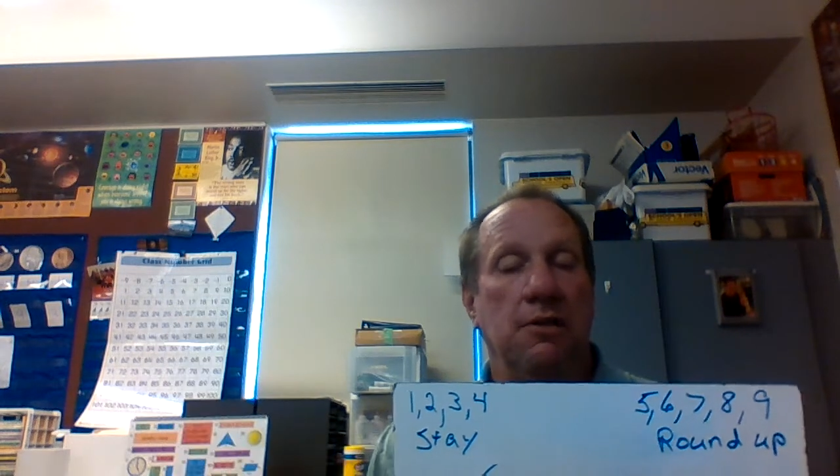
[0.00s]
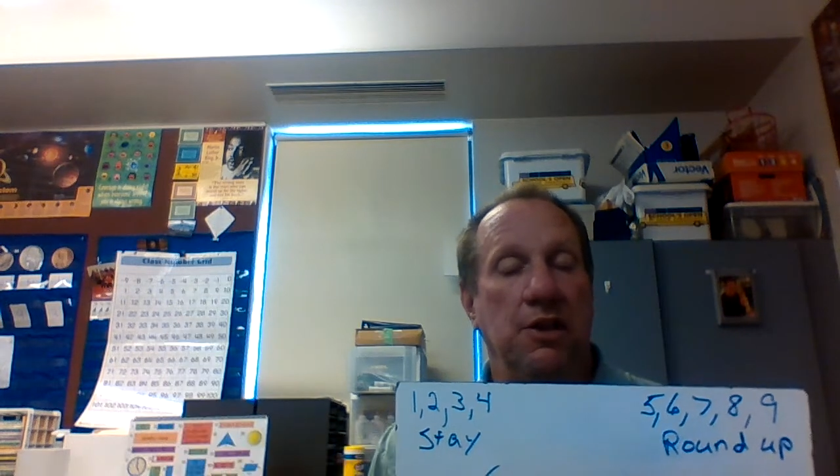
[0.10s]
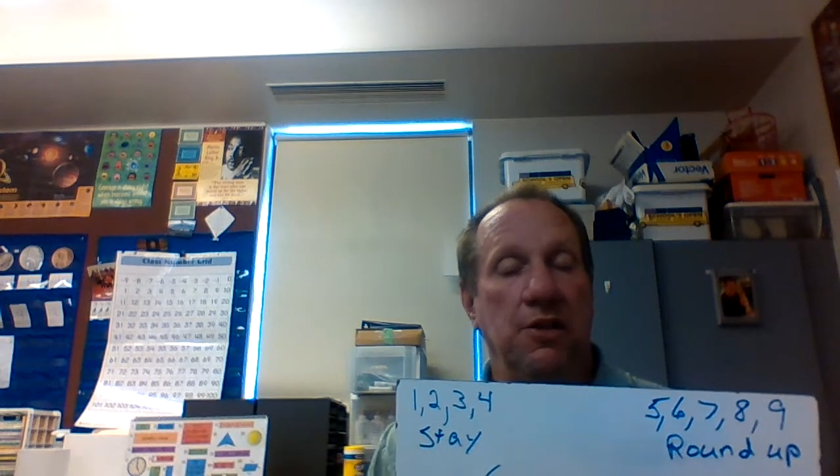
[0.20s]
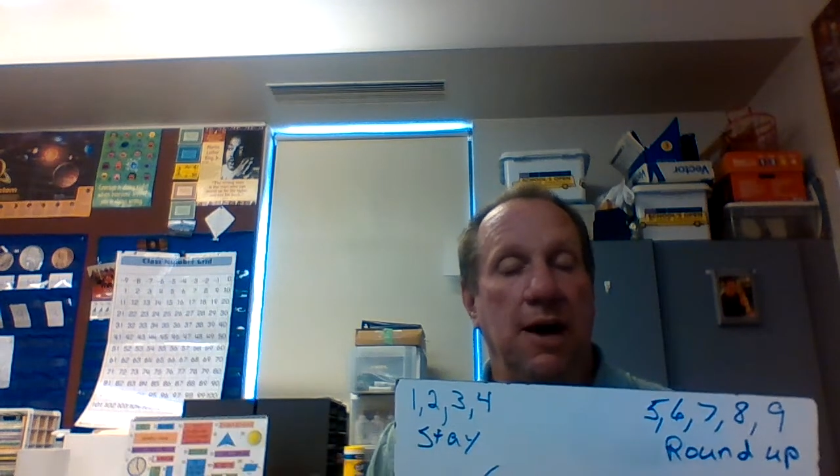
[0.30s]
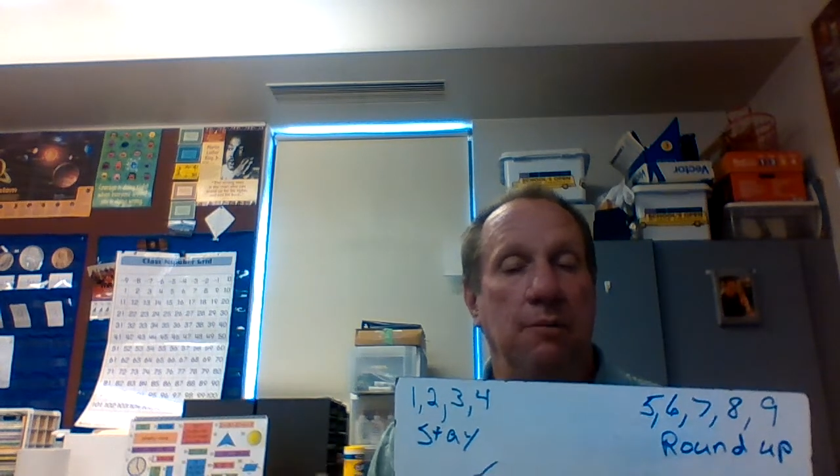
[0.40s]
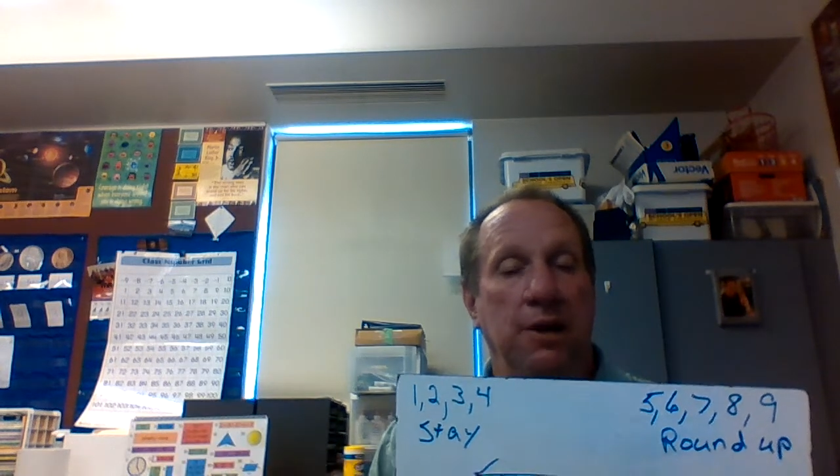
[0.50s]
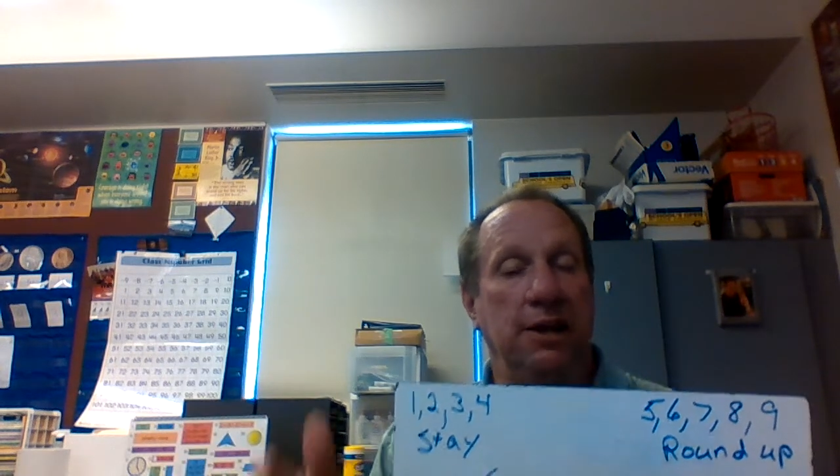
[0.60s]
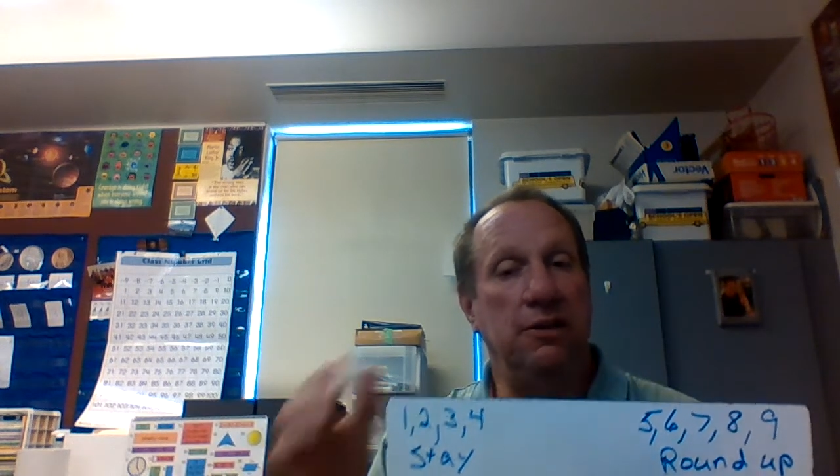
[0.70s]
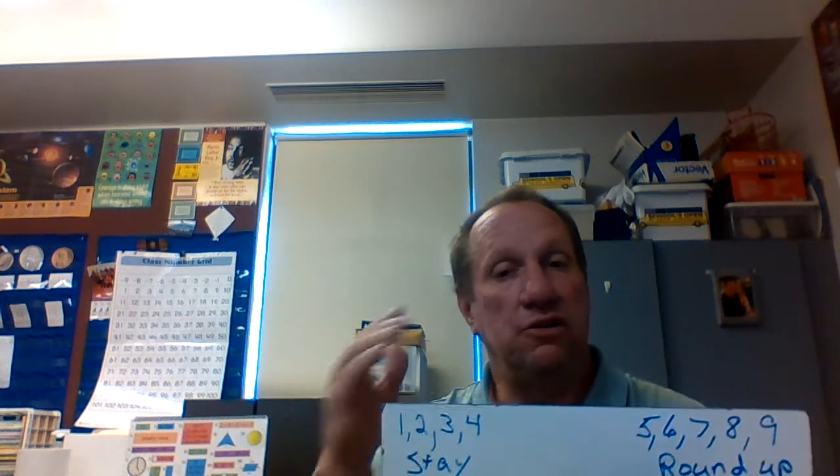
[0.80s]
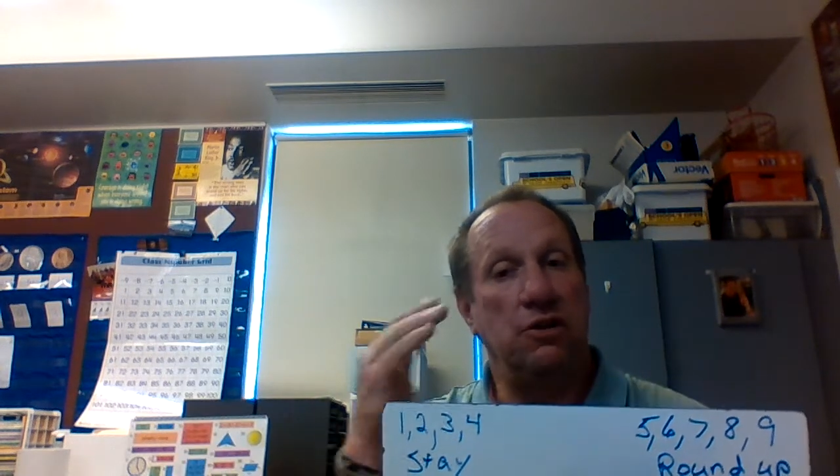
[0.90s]
then that
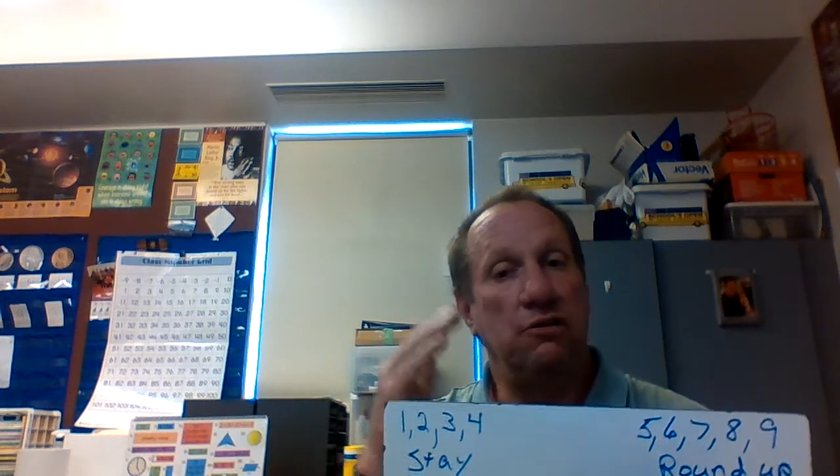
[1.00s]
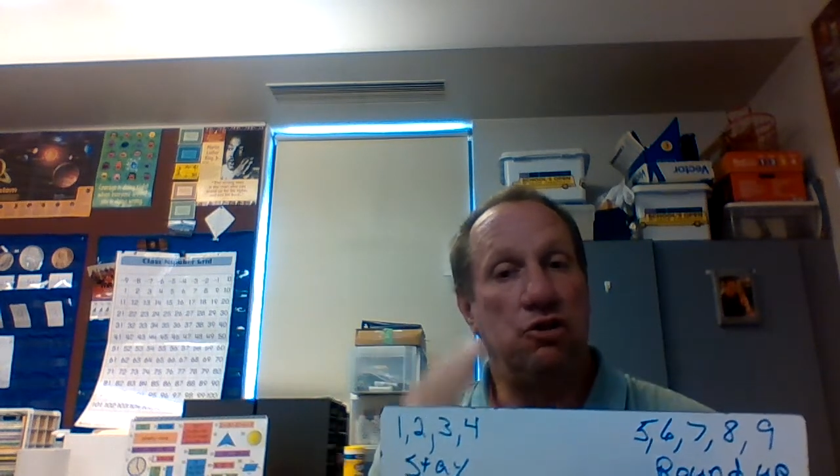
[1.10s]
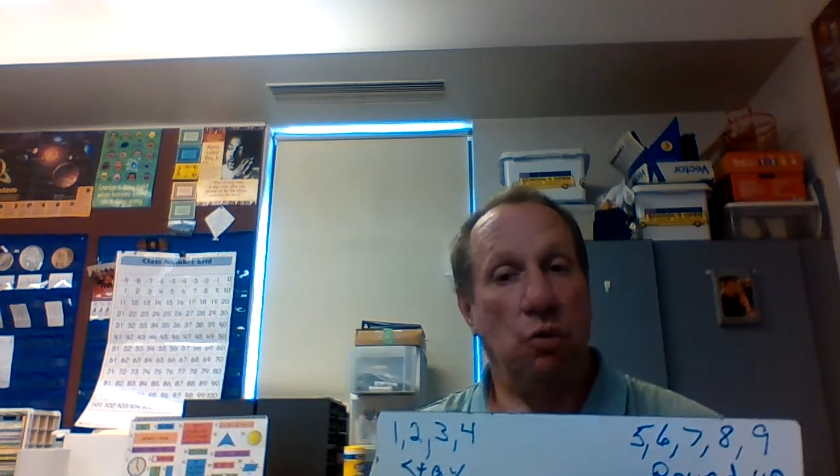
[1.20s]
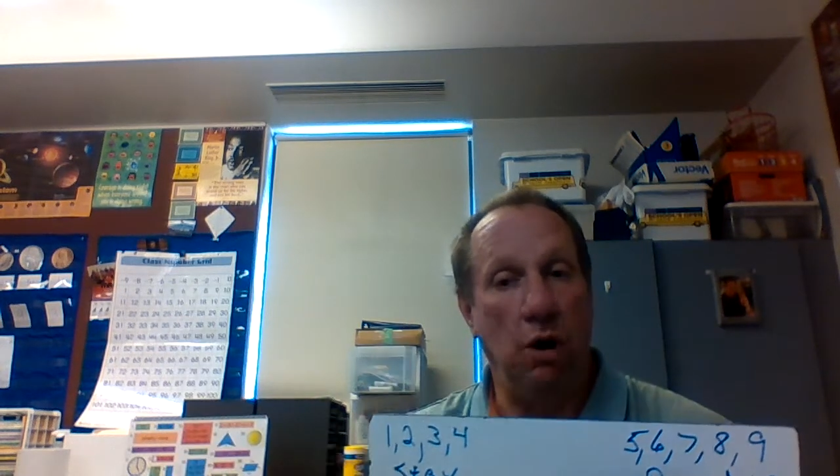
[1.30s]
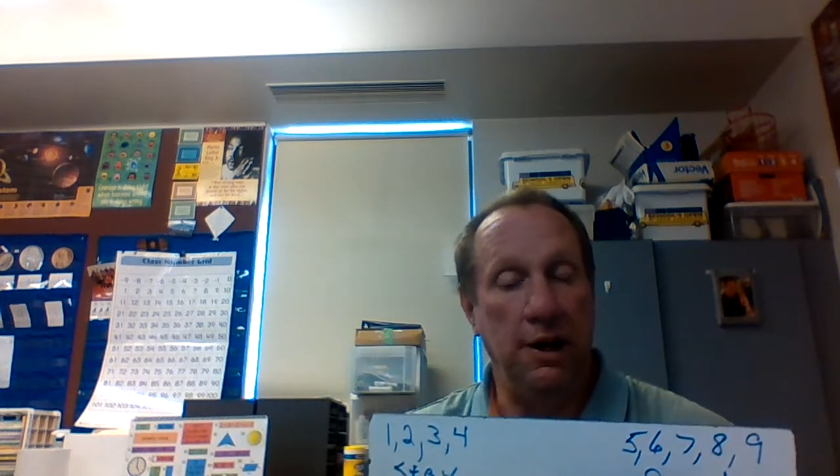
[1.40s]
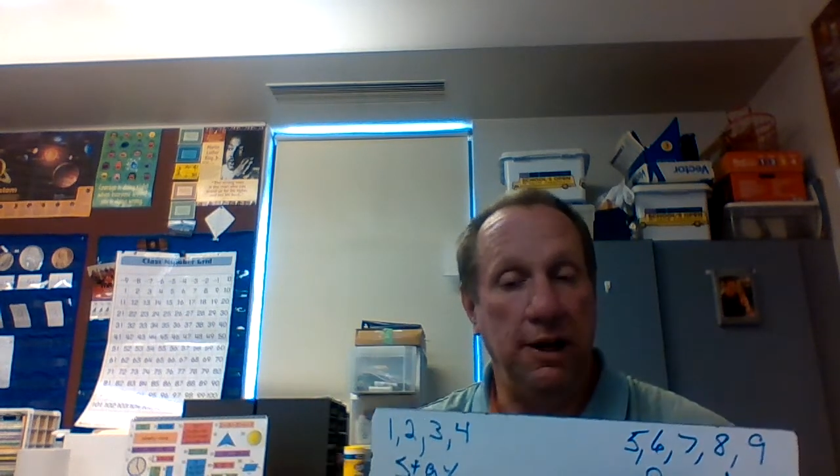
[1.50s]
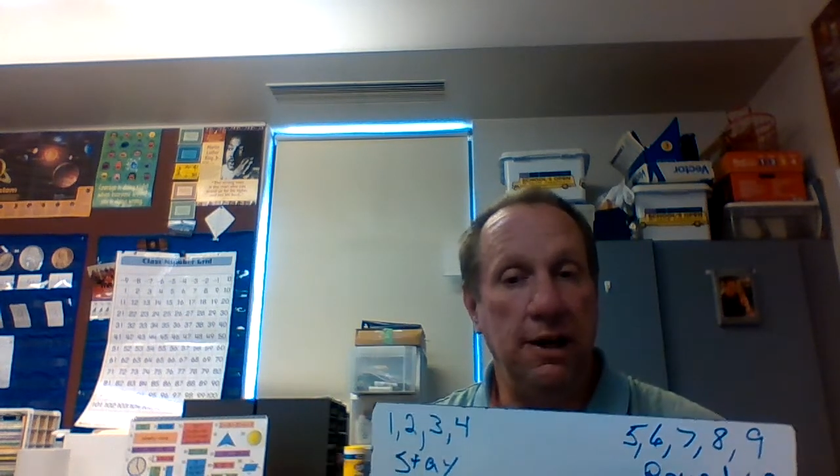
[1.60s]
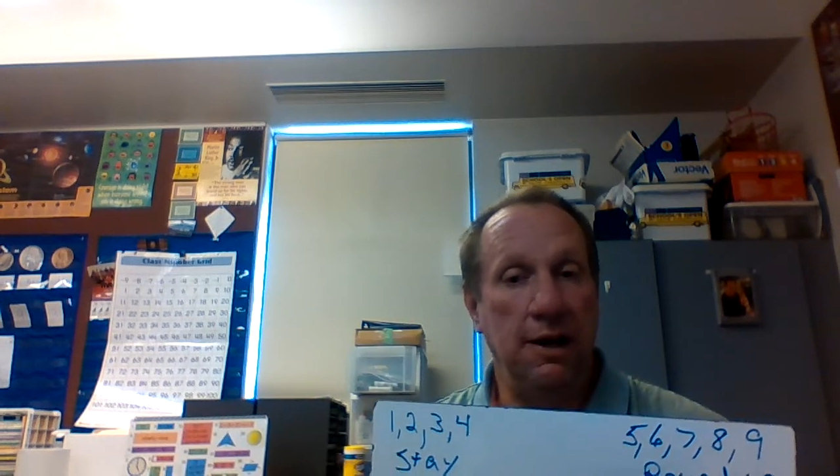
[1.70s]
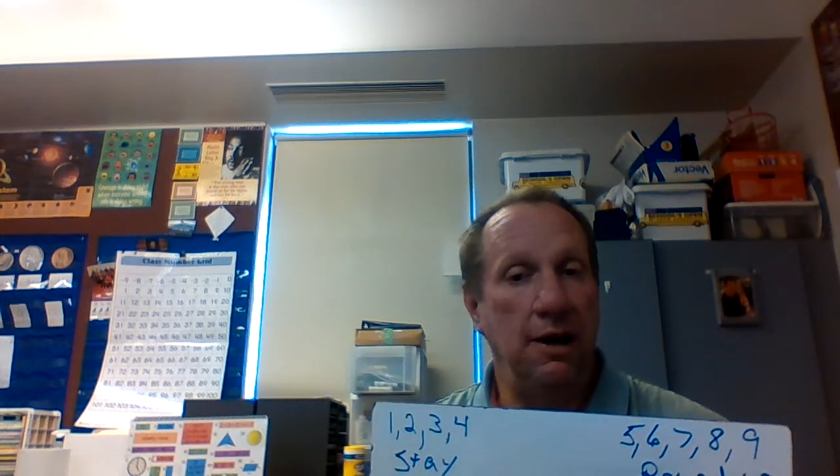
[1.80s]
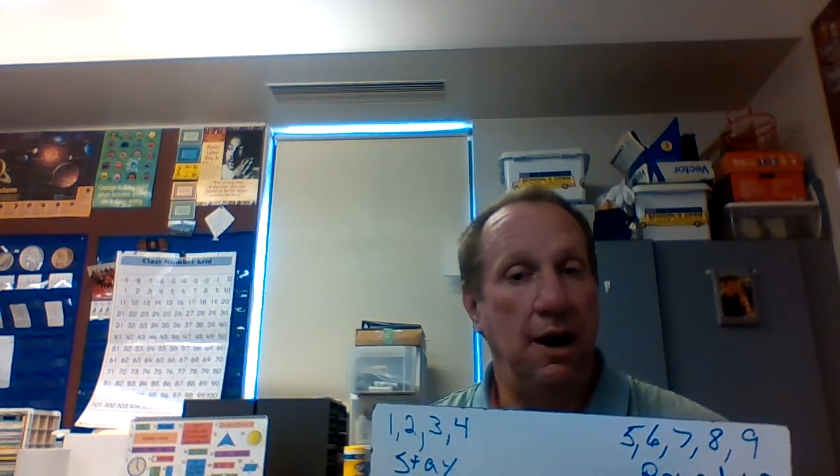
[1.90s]
means
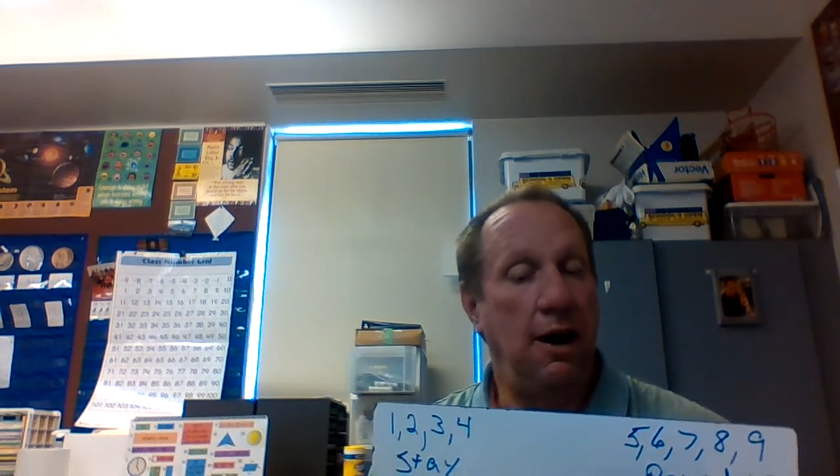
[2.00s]
20.